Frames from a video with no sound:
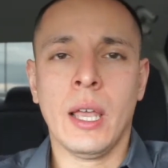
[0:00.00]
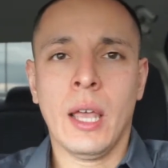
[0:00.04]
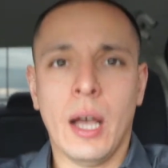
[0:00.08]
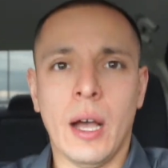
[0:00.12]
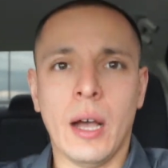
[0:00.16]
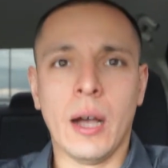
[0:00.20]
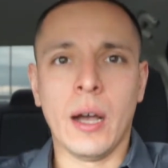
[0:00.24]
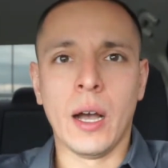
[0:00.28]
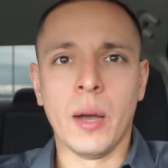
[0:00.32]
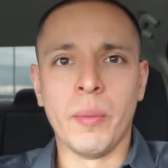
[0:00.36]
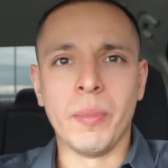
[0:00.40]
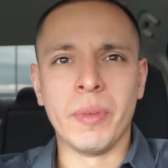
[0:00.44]

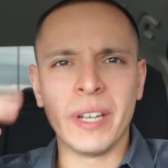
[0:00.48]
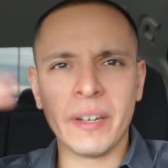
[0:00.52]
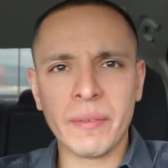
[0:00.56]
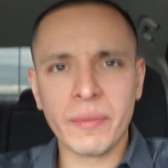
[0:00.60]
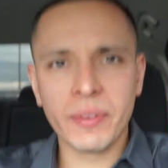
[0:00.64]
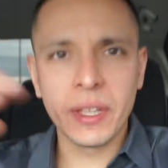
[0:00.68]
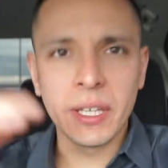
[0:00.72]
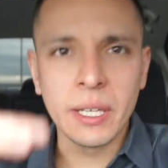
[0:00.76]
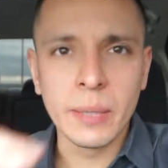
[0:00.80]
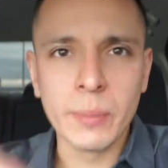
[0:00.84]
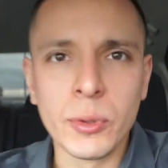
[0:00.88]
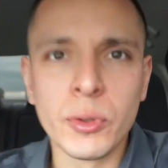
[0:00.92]
and
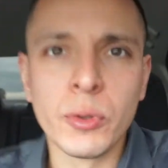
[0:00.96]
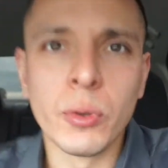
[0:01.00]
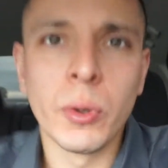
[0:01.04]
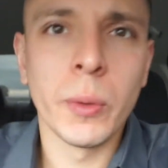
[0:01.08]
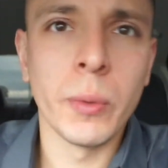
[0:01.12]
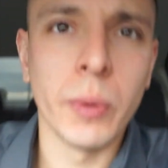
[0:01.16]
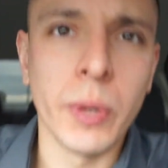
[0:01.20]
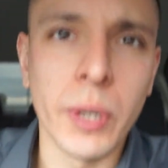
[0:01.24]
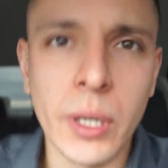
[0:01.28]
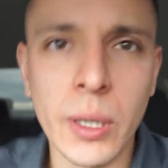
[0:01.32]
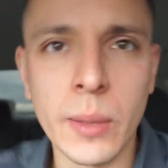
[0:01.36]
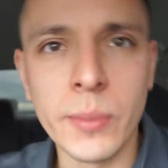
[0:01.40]
everything in between
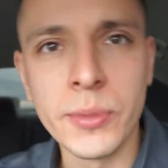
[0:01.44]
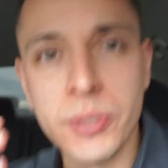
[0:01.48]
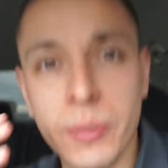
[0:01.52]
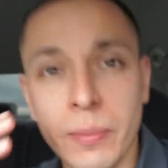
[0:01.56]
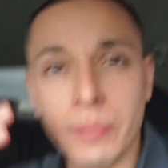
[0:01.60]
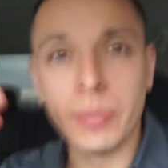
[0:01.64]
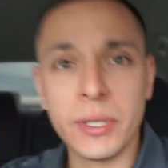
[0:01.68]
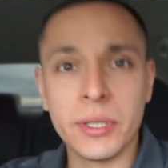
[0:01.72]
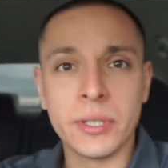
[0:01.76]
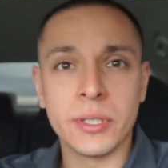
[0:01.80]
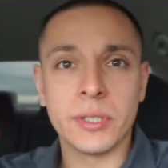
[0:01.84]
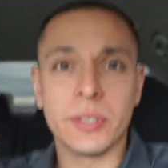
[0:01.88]
when it comes to
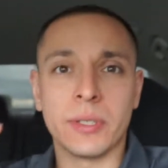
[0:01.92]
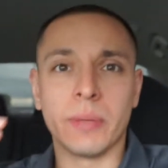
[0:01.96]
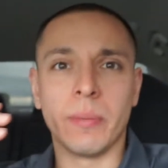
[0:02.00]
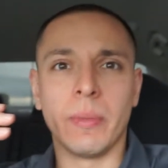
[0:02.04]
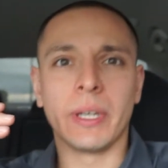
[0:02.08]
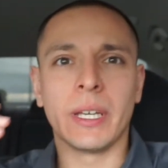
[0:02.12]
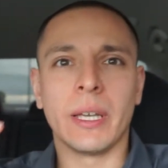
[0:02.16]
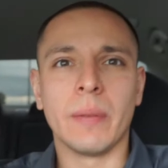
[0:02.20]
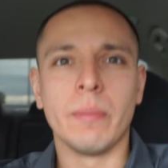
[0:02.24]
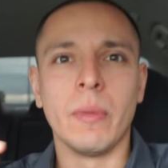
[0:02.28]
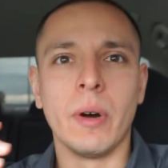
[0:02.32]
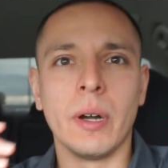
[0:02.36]
business and
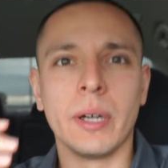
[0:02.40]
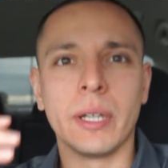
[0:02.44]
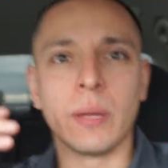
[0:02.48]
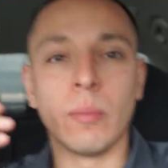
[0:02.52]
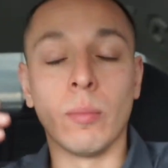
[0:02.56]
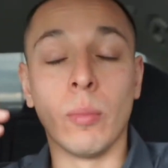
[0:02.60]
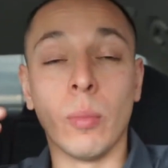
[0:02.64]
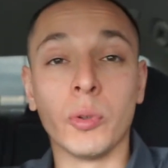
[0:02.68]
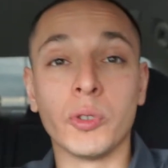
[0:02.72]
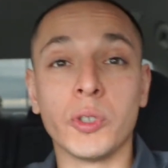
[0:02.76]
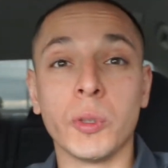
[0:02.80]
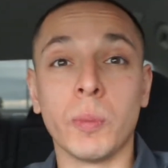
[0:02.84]
making money
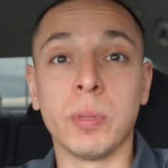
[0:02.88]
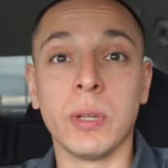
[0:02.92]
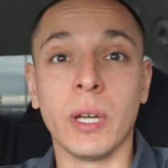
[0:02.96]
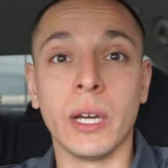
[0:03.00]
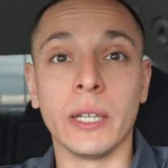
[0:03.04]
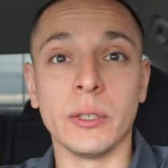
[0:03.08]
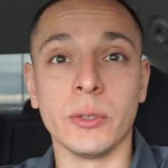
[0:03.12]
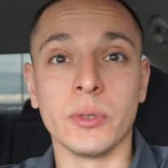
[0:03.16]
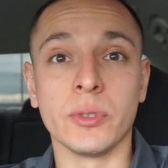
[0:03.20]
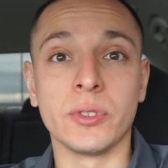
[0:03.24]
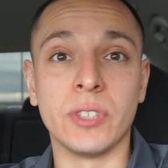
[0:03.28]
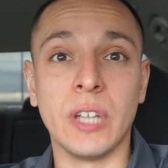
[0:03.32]
and
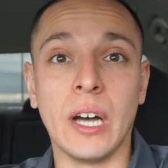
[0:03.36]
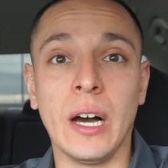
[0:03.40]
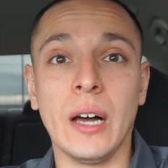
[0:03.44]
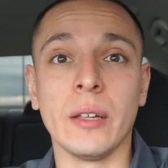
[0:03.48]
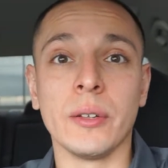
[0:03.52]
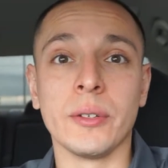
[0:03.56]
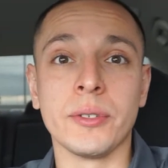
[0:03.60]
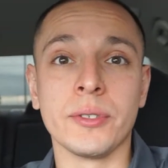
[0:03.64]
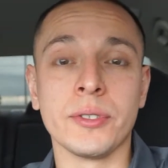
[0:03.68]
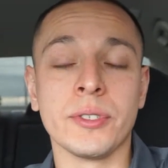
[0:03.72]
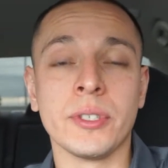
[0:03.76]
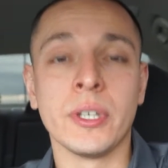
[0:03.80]
multiplying those
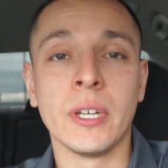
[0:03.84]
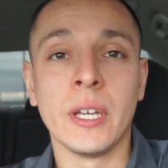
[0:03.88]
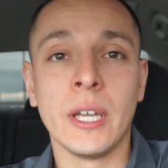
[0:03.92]
dollars.